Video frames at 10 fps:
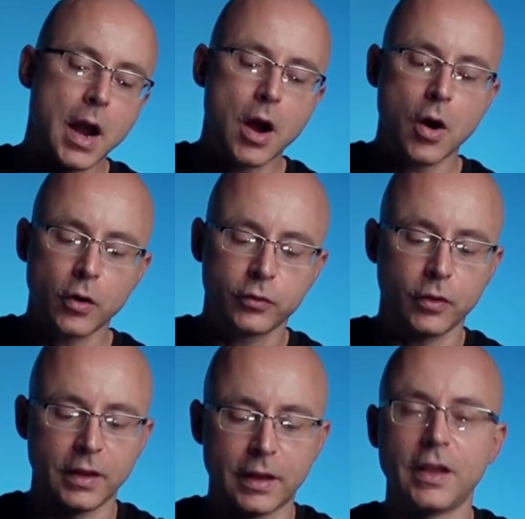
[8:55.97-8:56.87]
Also,
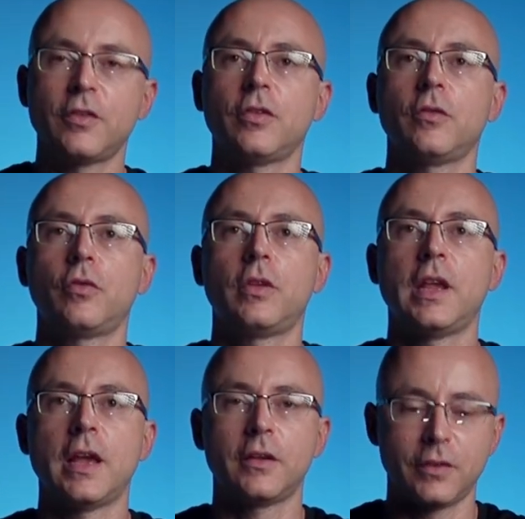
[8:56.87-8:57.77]
in addition to
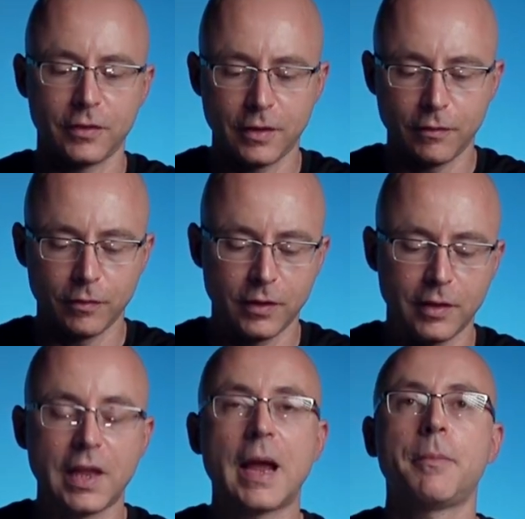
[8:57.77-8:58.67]
the existing
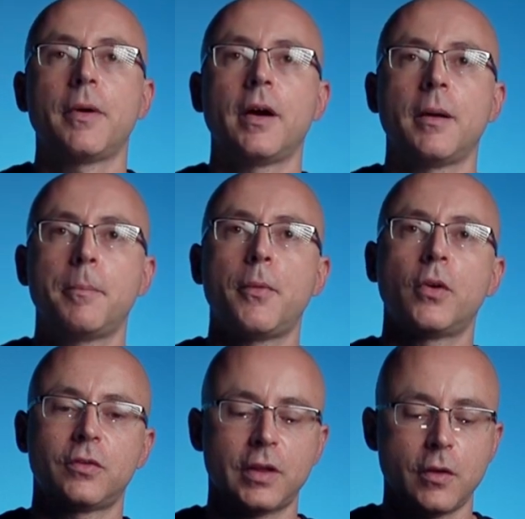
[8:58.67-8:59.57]
D-tap
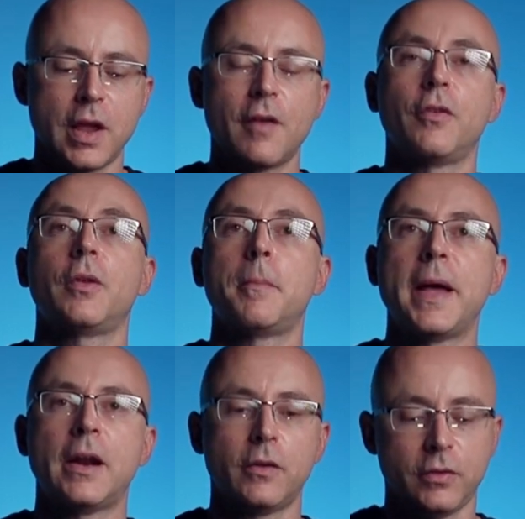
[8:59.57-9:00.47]
ports that you have in the
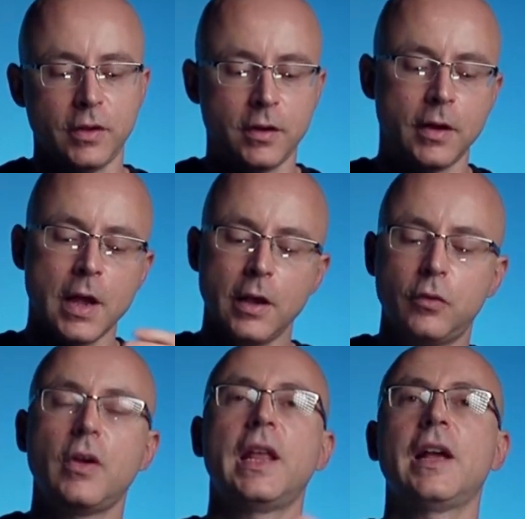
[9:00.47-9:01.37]
batteries here,
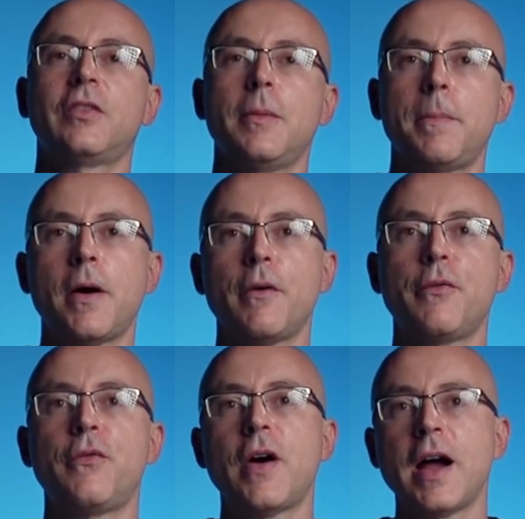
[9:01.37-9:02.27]
so you can actually power
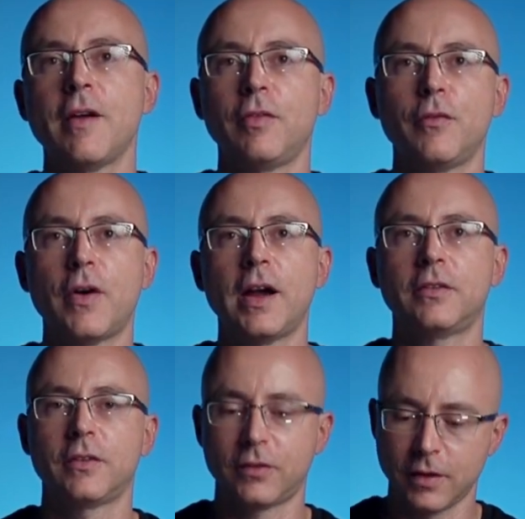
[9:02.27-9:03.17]
5
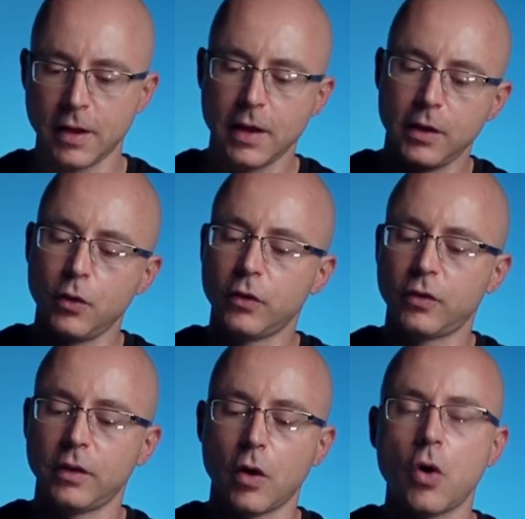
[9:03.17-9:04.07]
devices
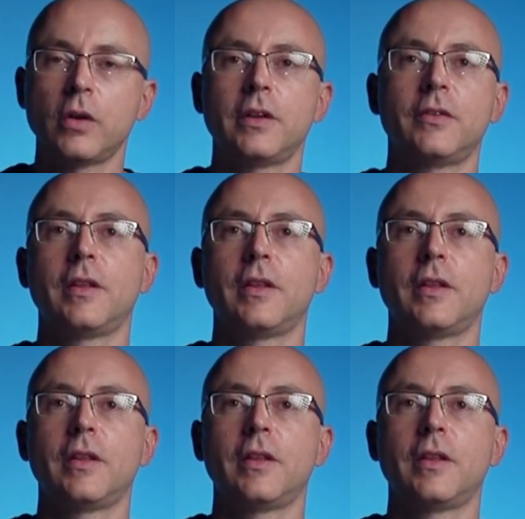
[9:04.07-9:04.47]
using all these